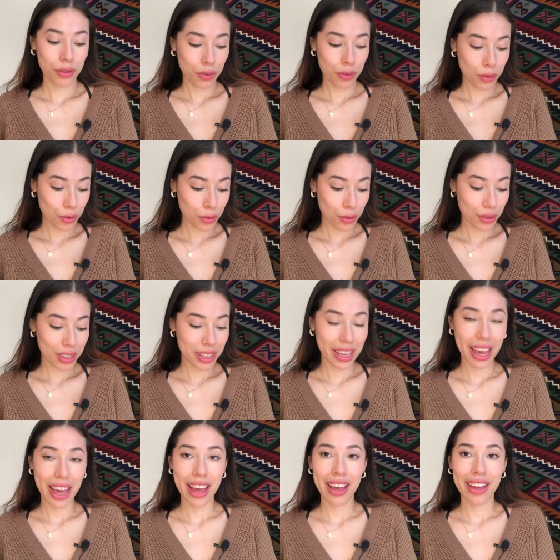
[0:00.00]
ooh, it's a
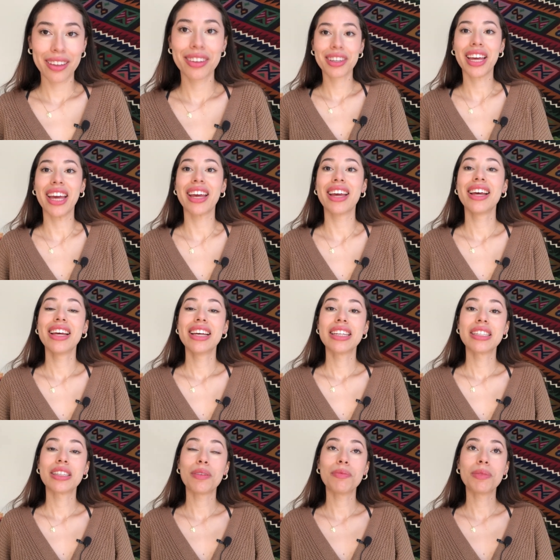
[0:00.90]
cat, okay,
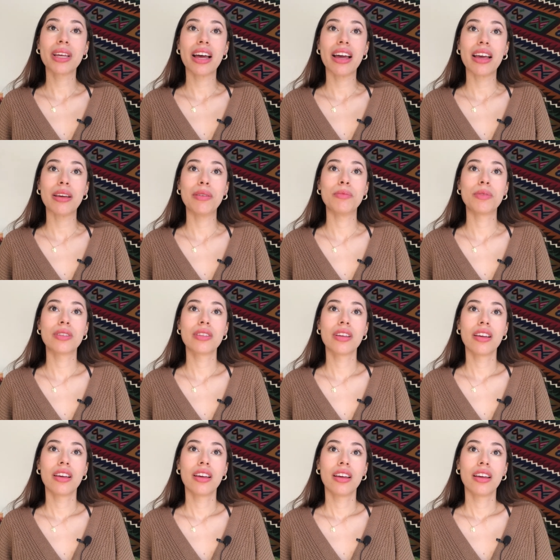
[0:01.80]
sometimes
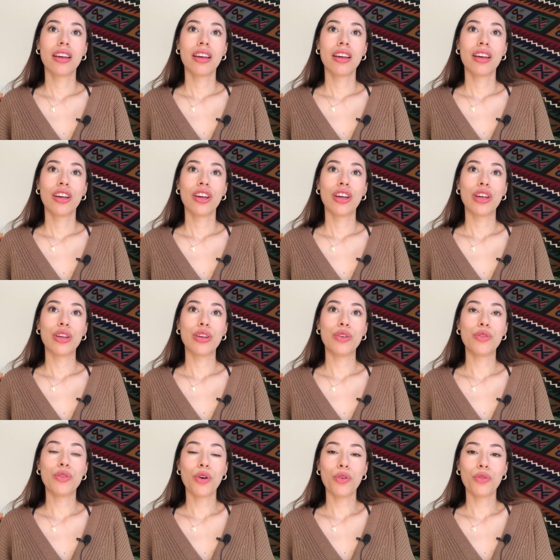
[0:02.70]

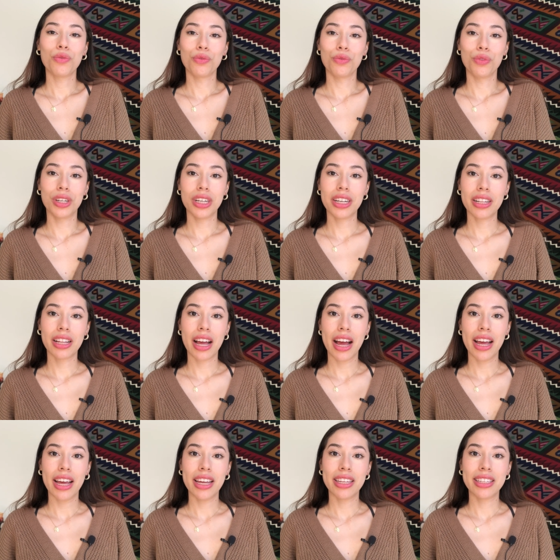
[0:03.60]
you don't
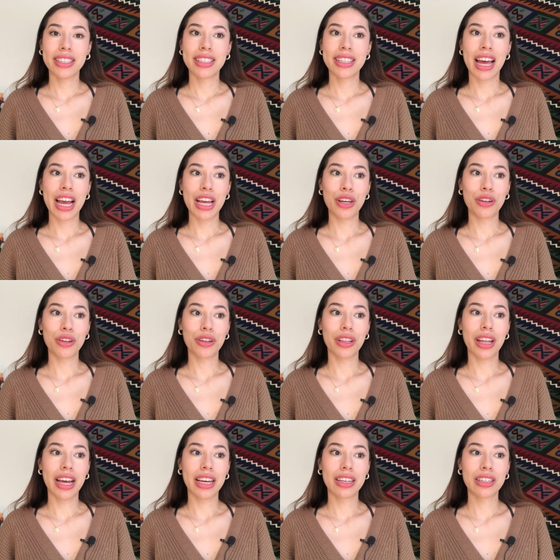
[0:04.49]
realize that you're
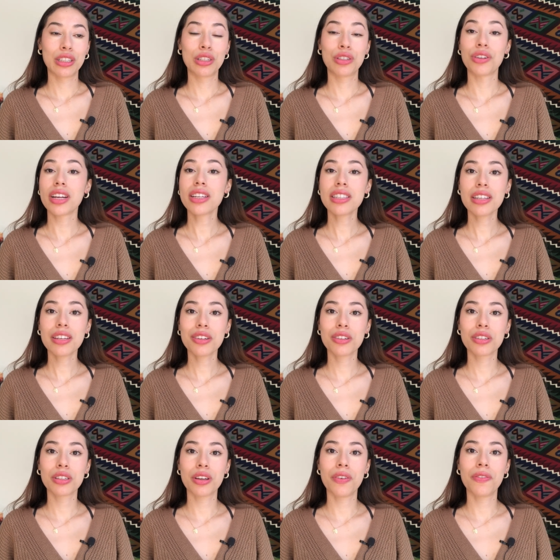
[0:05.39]
like stressing
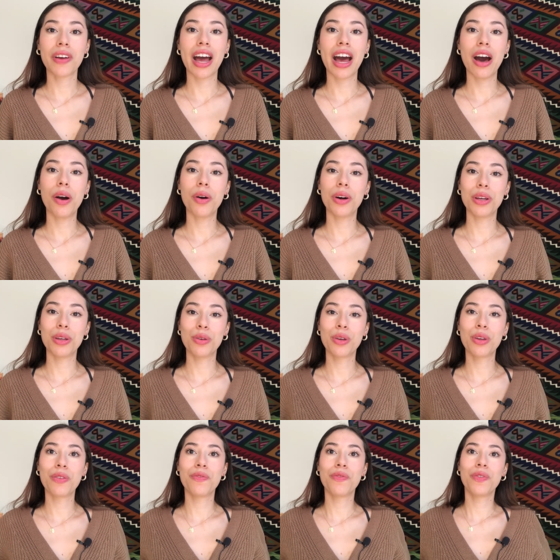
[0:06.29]
yourself out, and you
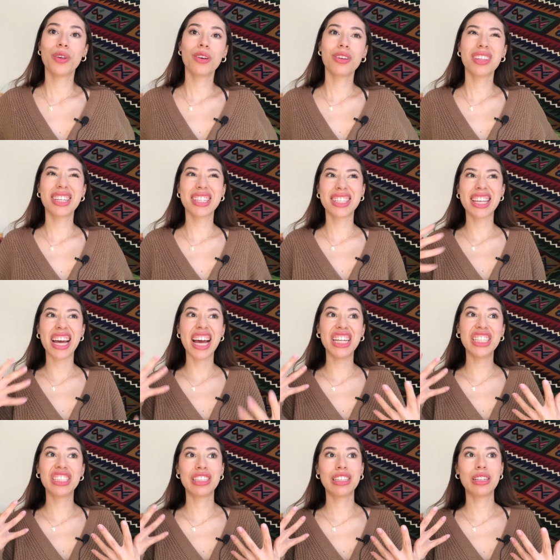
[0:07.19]
can feel this
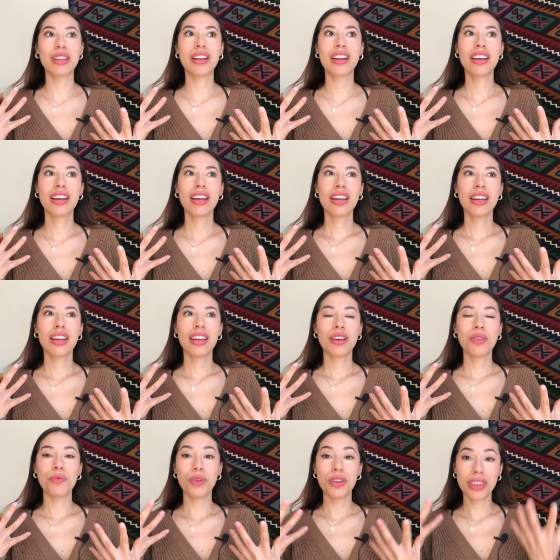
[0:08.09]
tension
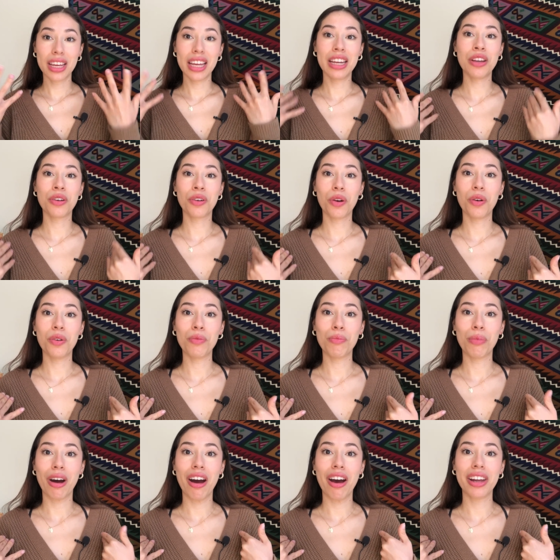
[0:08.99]
within your own
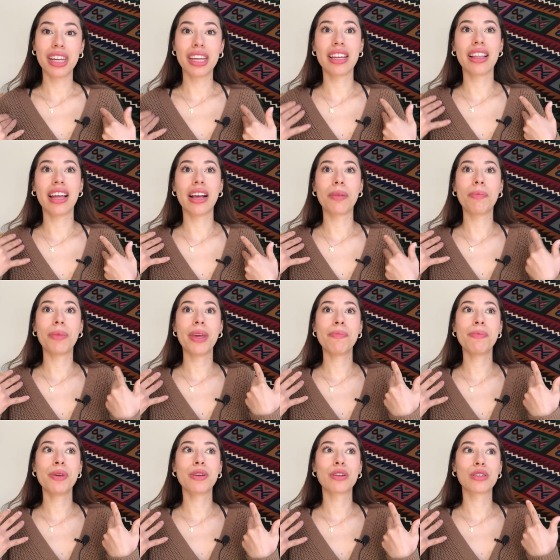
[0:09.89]
body. Like
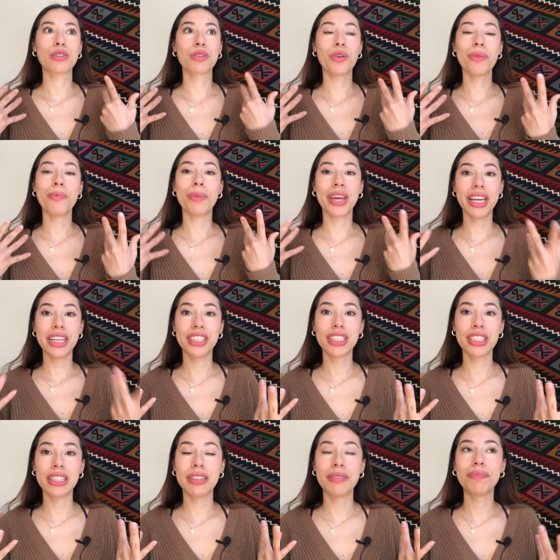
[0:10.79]
maybe you're so
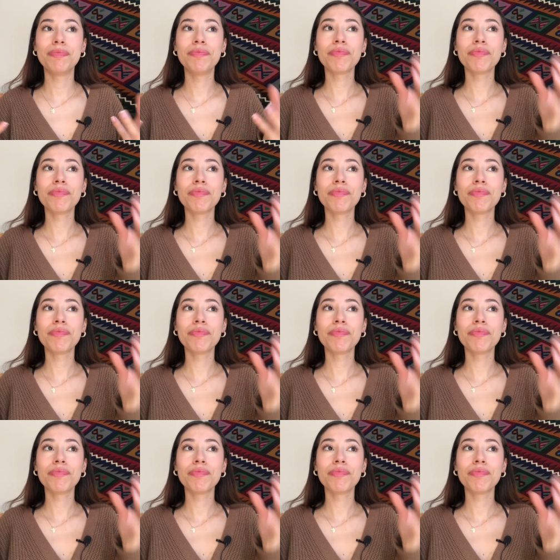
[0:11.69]
impatient